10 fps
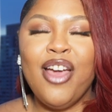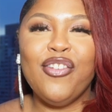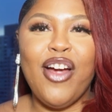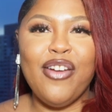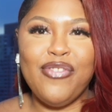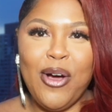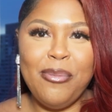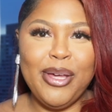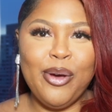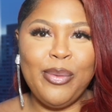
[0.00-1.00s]
For our
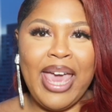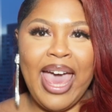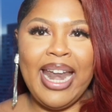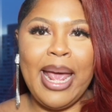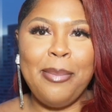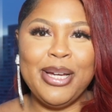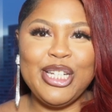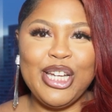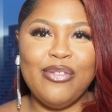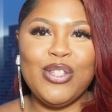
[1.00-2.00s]
phone bill, we had a
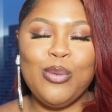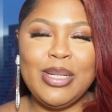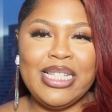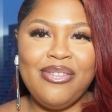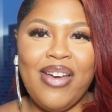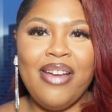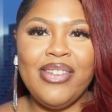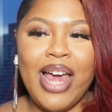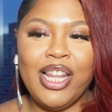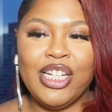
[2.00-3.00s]
budget of
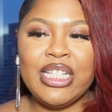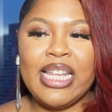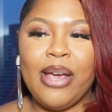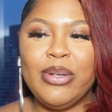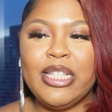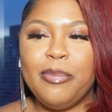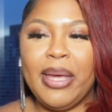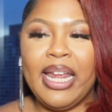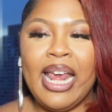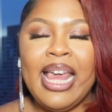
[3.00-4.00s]
$25 and we
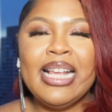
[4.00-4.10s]
spent